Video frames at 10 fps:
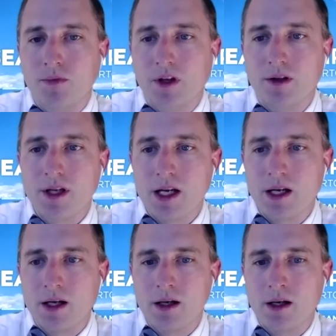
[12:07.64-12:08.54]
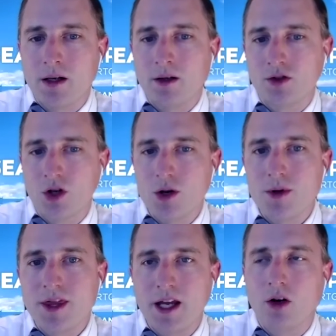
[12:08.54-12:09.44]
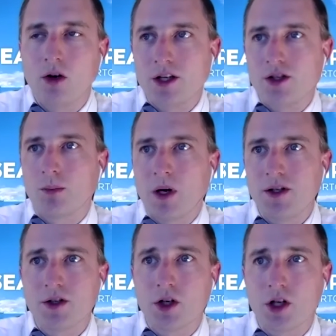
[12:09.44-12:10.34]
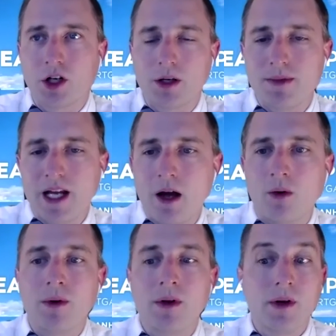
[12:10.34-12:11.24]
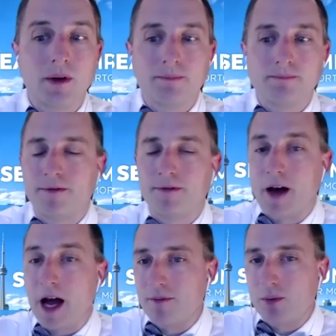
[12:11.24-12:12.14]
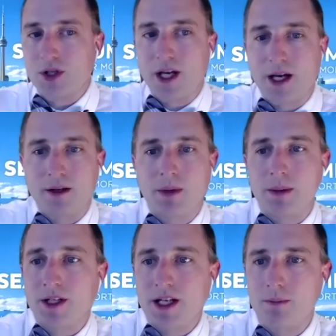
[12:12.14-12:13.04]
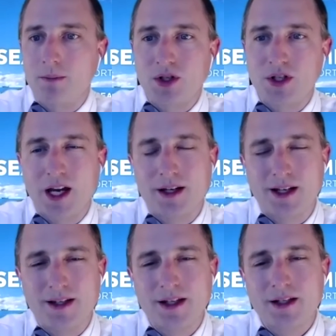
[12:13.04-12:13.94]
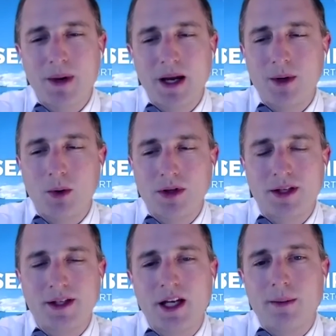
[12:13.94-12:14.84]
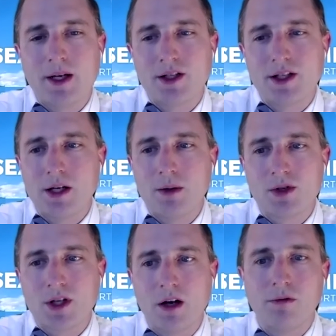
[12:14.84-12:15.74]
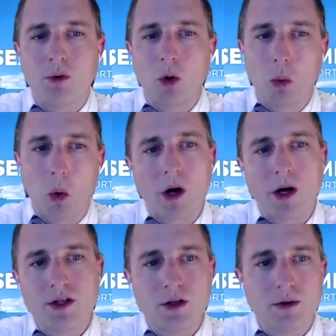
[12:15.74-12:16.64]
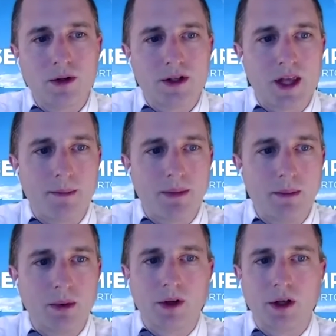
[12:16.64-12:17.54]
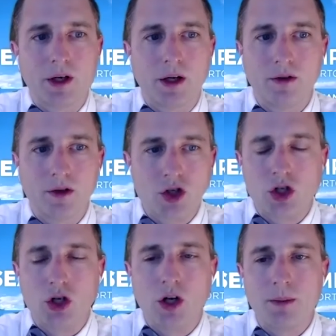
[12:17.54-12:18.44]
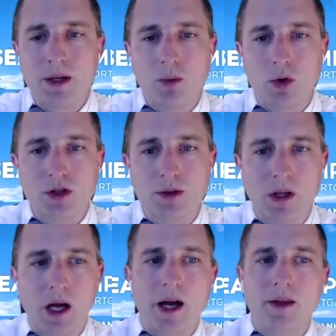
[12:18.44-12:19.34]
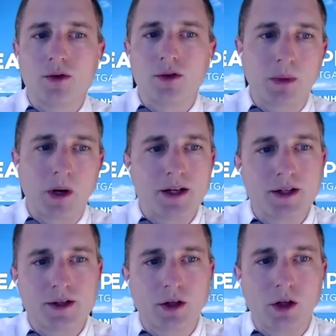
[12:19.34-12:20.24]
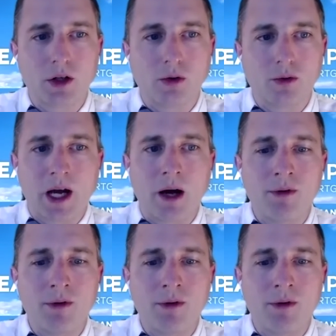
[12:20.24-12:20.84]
So you would think, okay, so prices are going to come down 5%, maybe 10%. Is this maybe what the CMHC was kind of forewarning to, is that there's going to be more supply, those prices are going to go down?